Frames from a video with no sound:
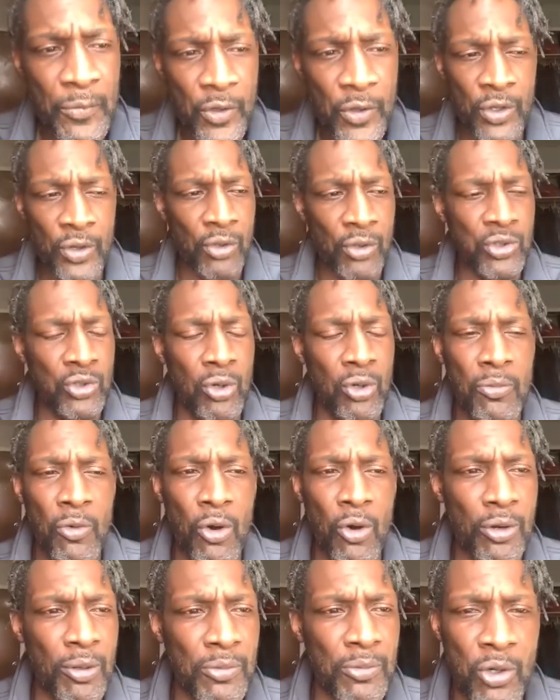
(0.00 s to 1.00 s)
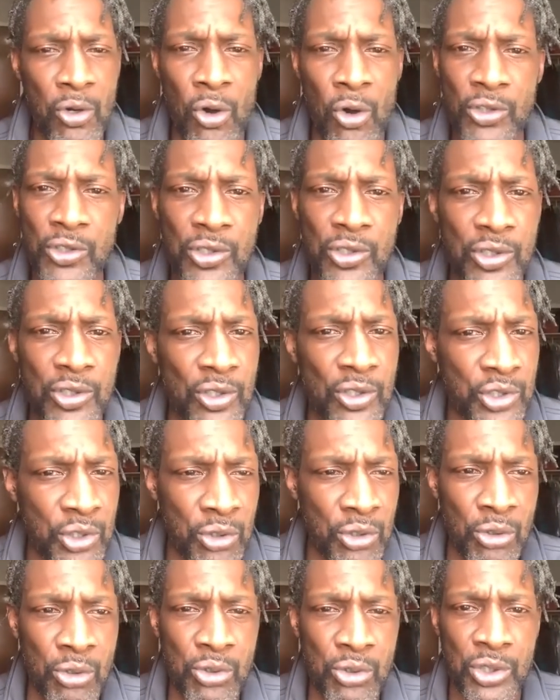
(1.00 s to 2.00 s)
You know, there's no more of them courses in the
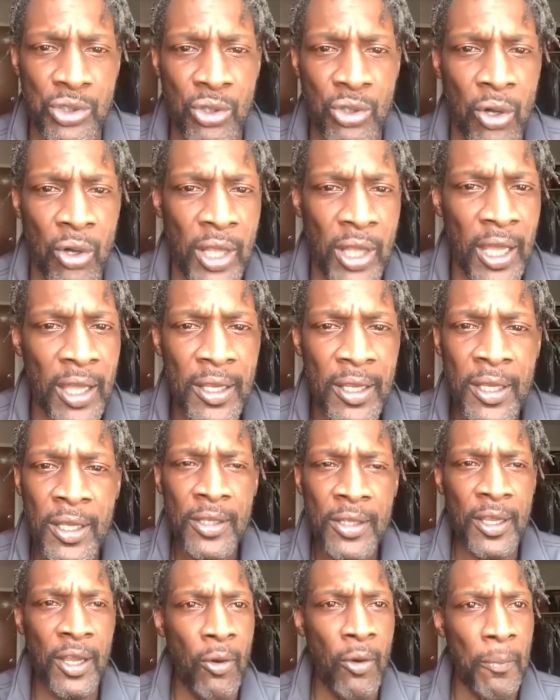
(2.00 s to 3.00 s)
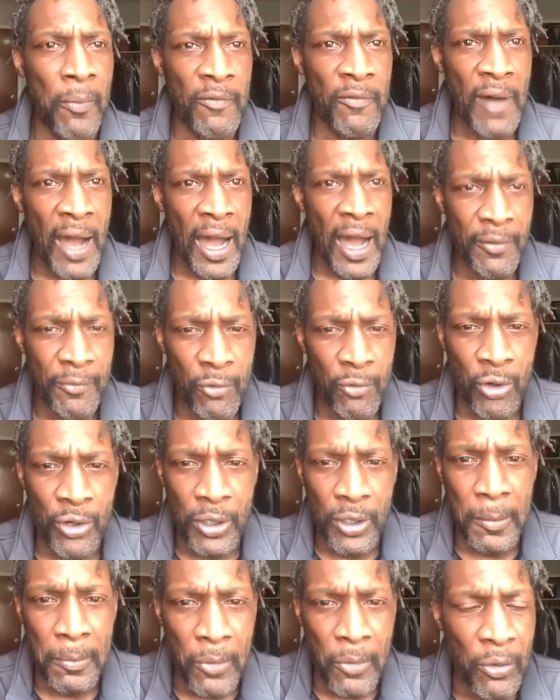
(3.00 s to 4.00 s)
schools and all that. They don't provide it for the
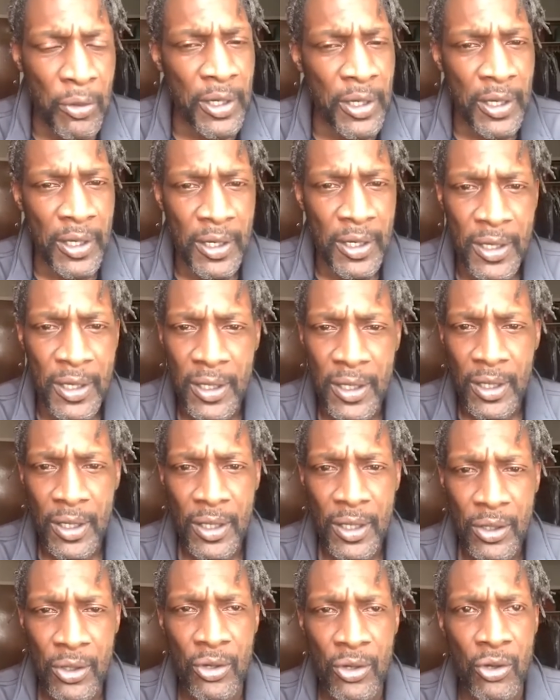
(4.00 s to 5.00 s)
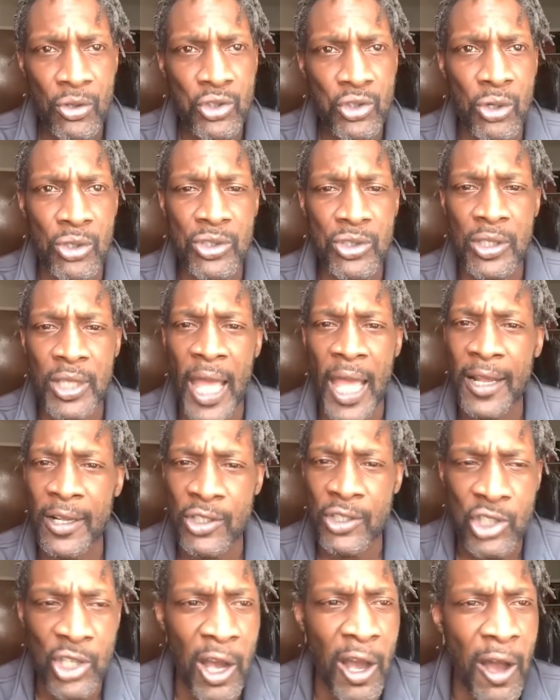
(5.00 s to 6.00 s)
community, you know, so it's a lack of
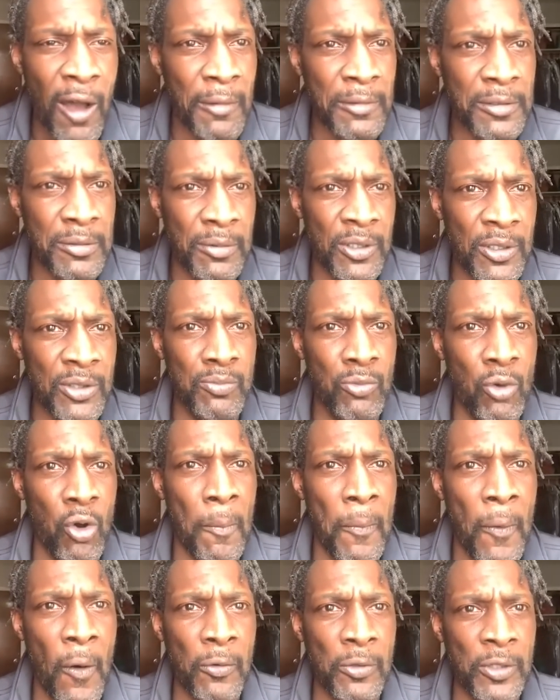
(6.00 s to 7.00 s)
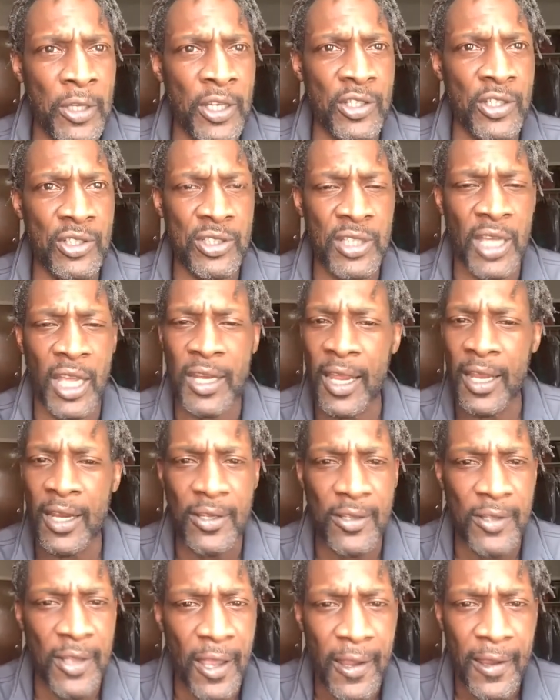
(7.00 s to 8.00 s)
jobs. It's more police than
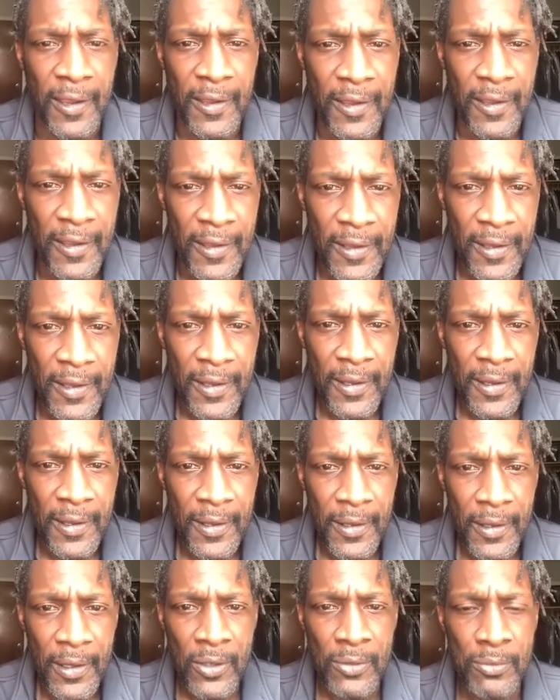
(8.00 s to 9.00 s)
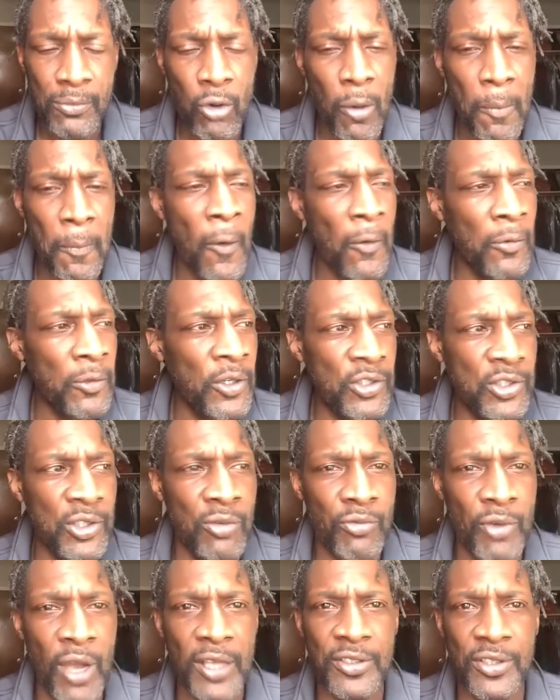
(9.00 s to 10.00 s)
anything. It's more police than
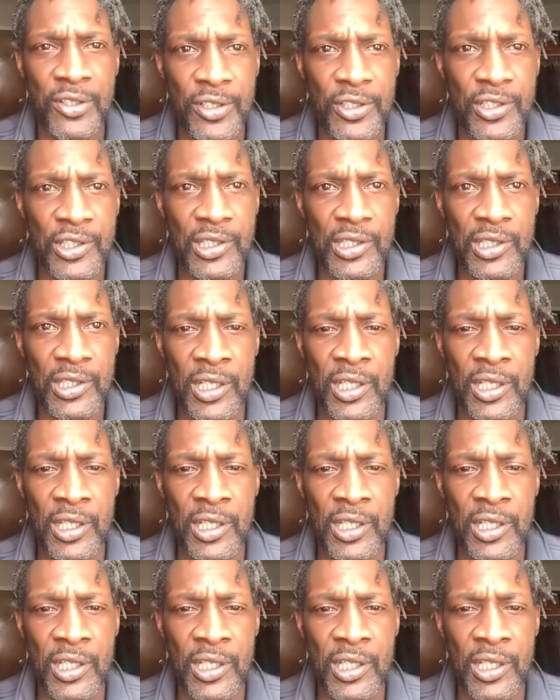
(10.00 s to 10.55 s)
residents.